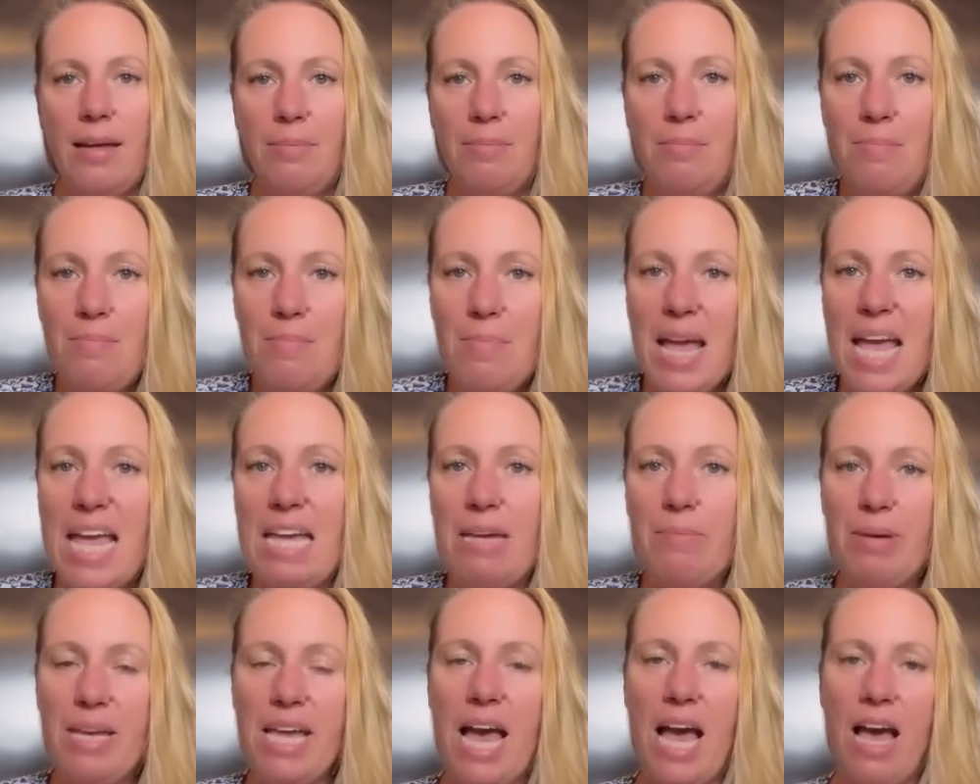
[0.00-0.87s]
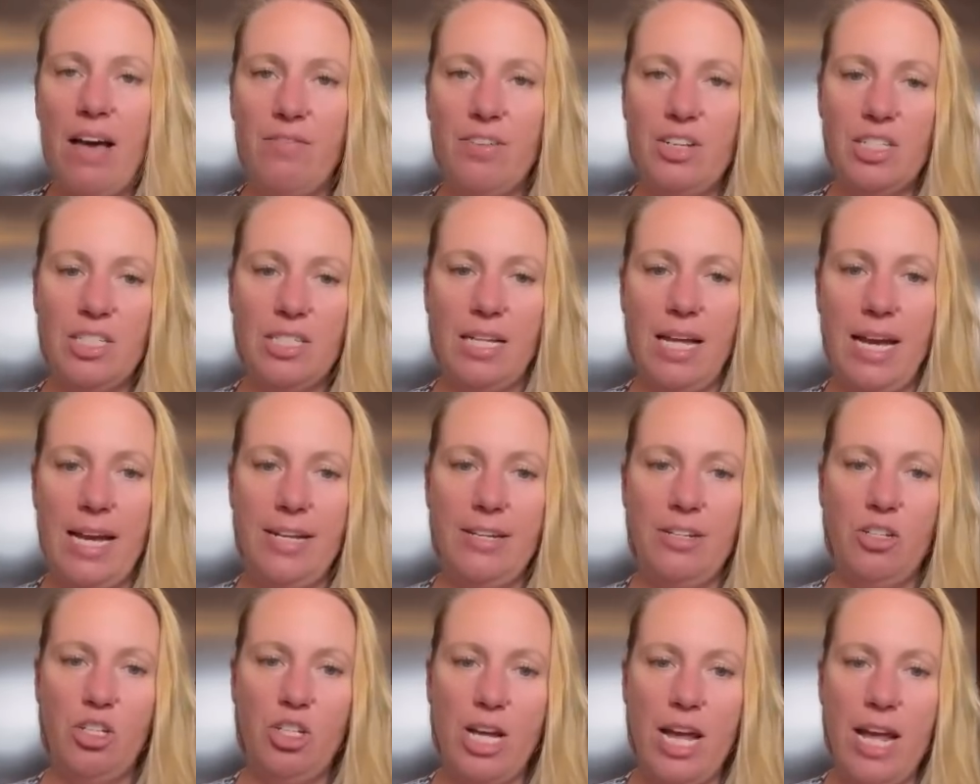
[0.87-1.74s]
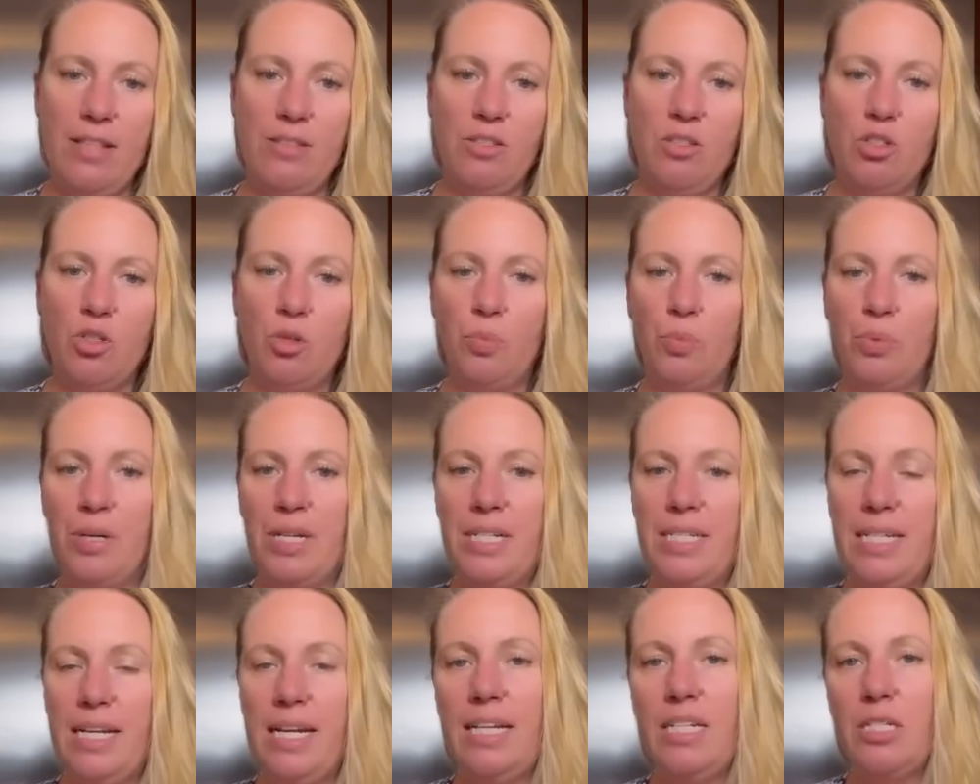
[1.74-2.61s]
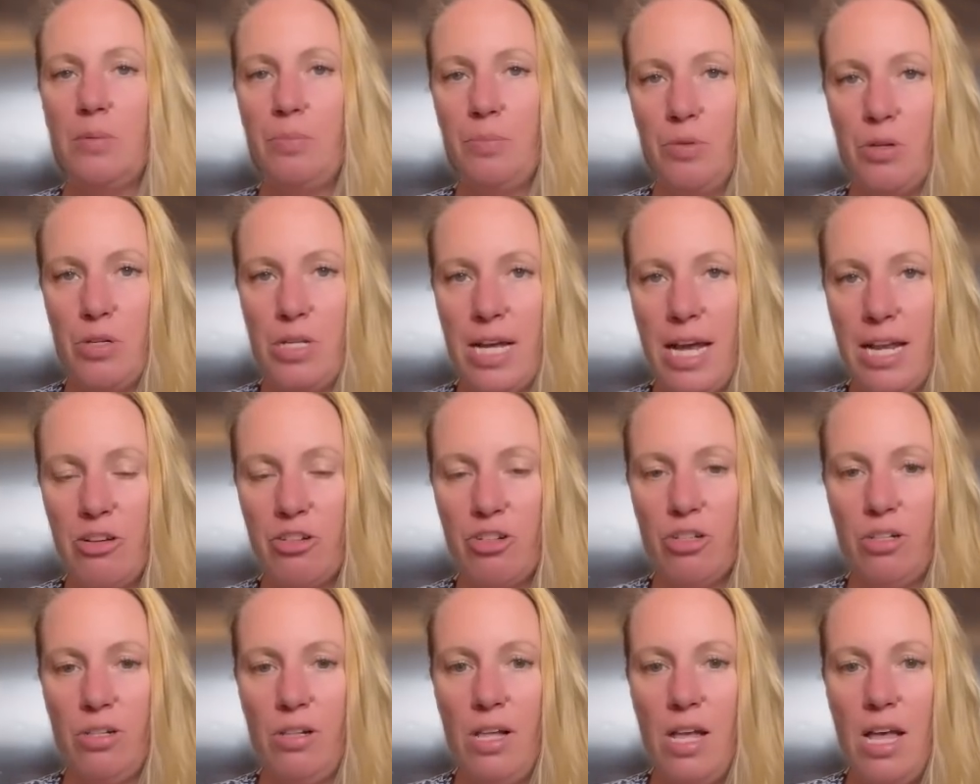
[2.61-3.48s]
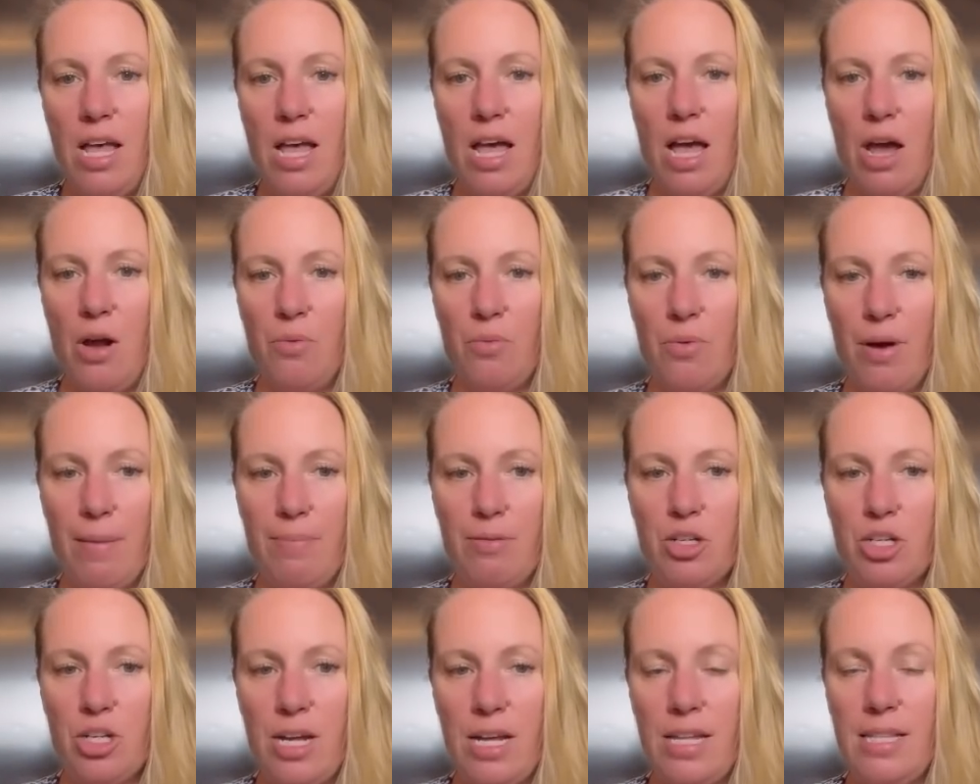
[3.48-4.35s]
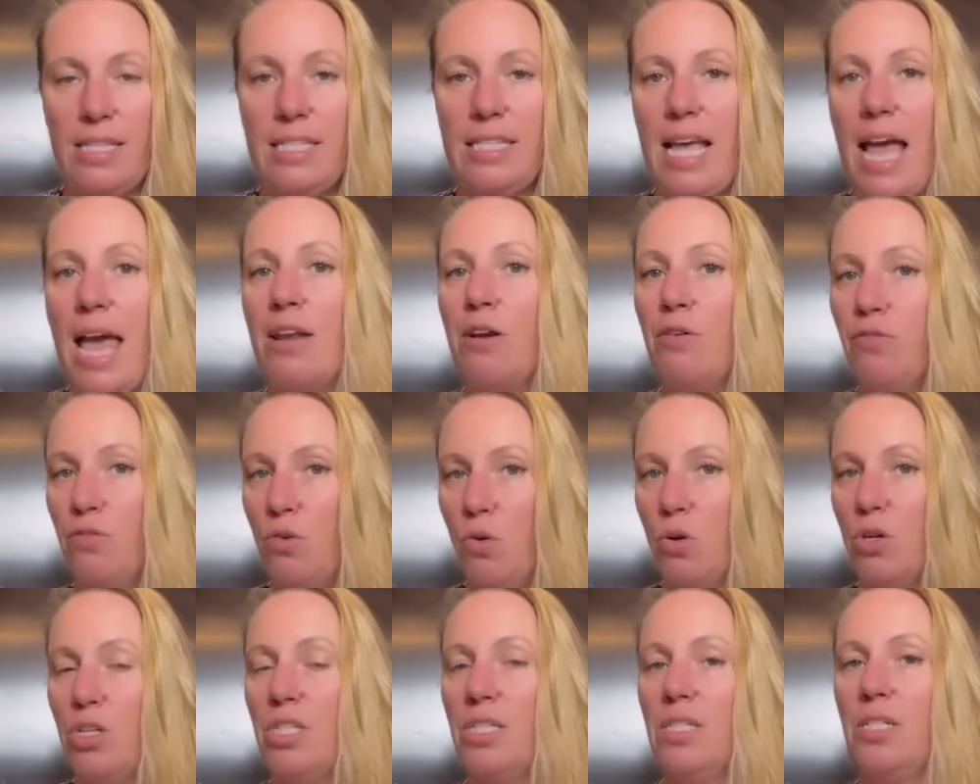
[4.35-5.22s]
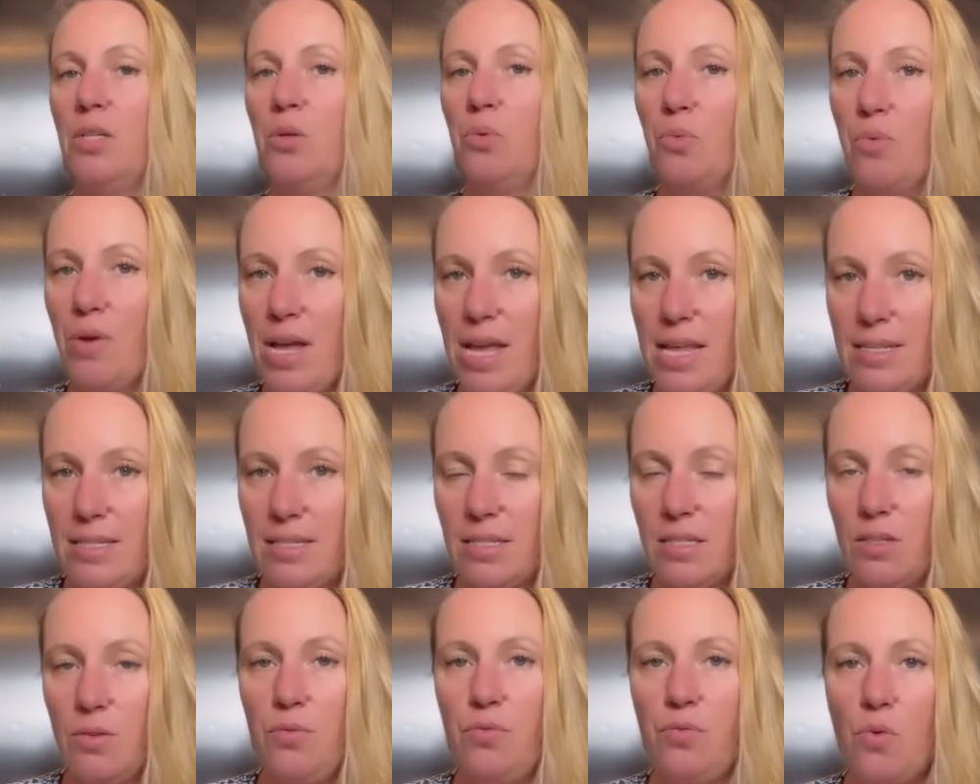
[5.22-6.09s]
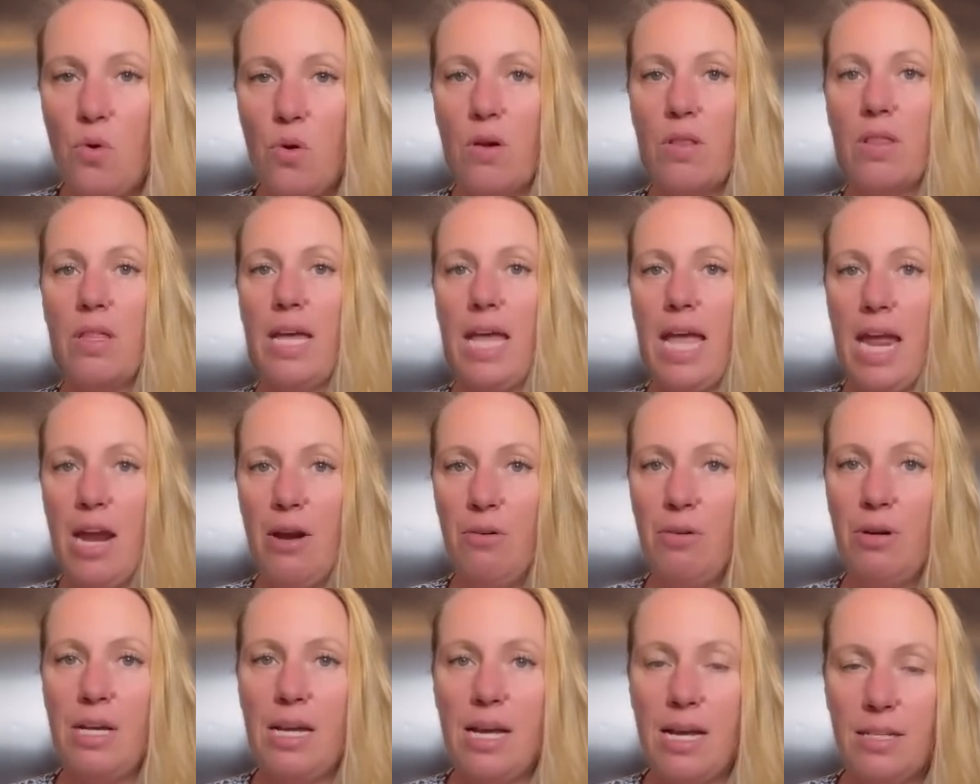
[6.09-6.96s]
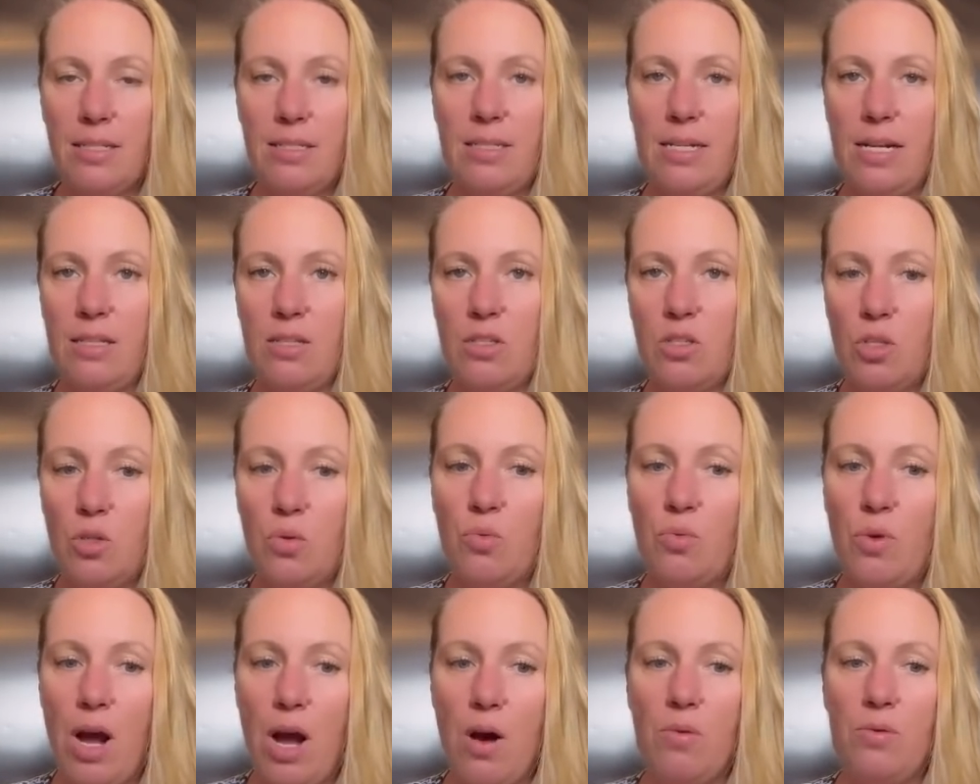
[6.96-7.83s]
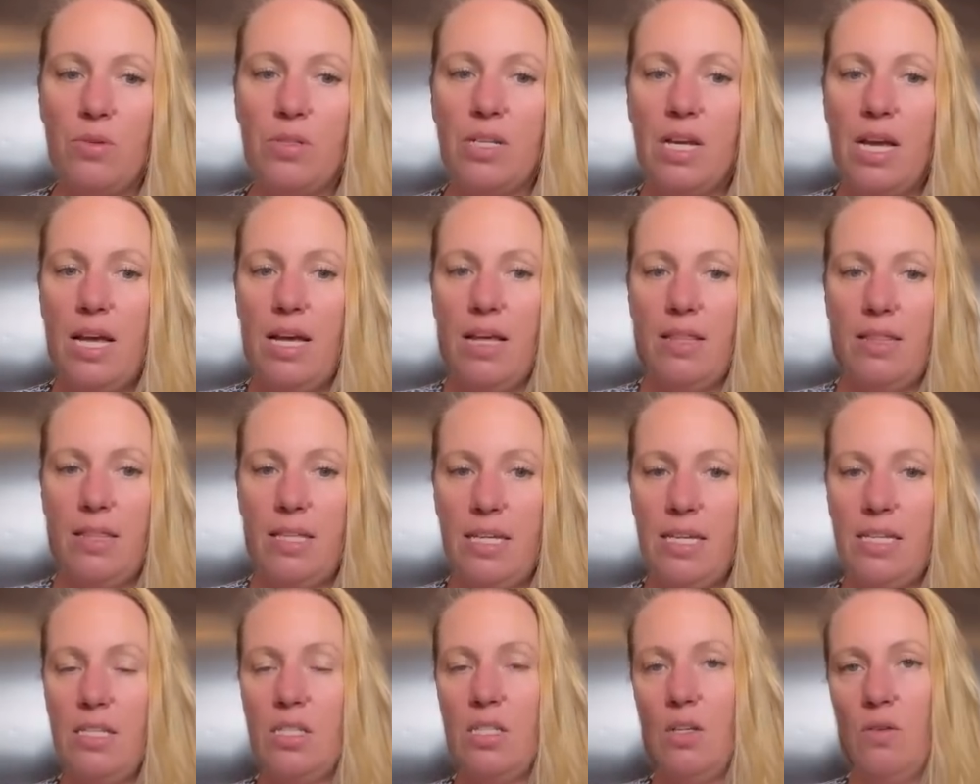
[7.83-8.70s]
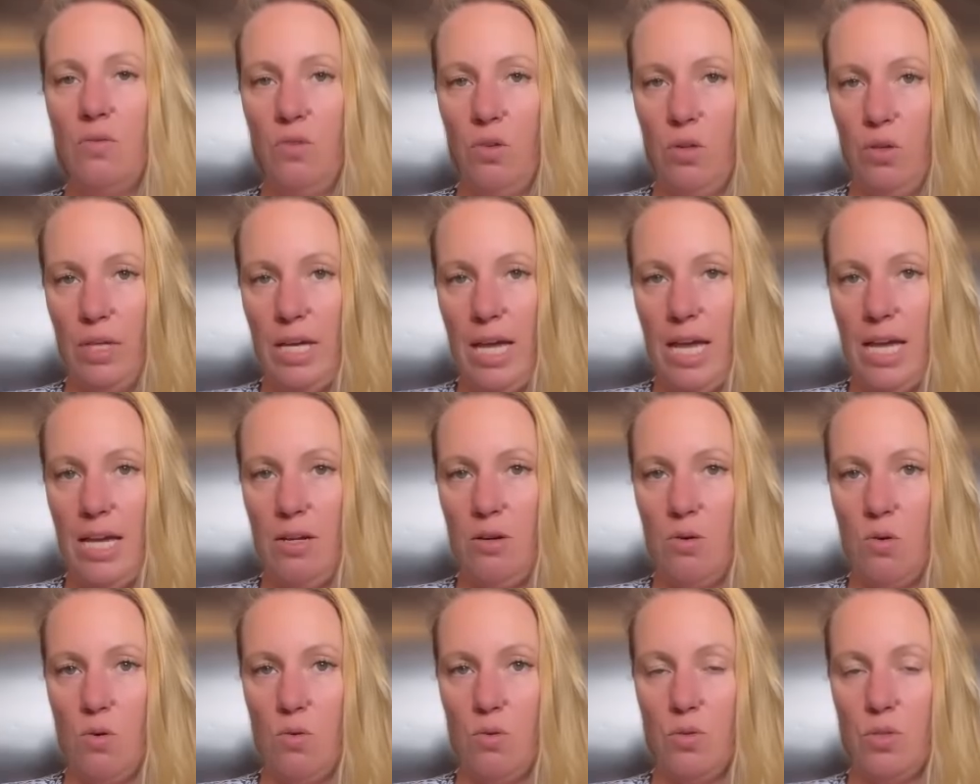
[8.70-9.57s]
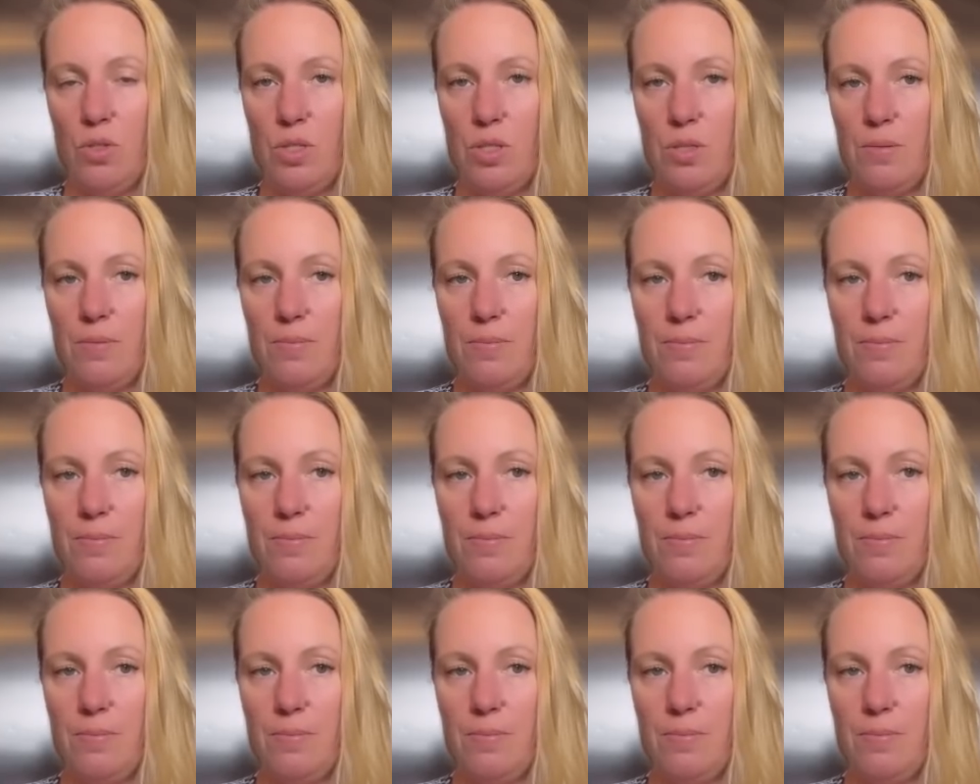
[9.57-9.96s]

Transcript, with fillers: maybe have a slight chance to predict potential eruptions and of course the risk for the areas that surround these volcanoes.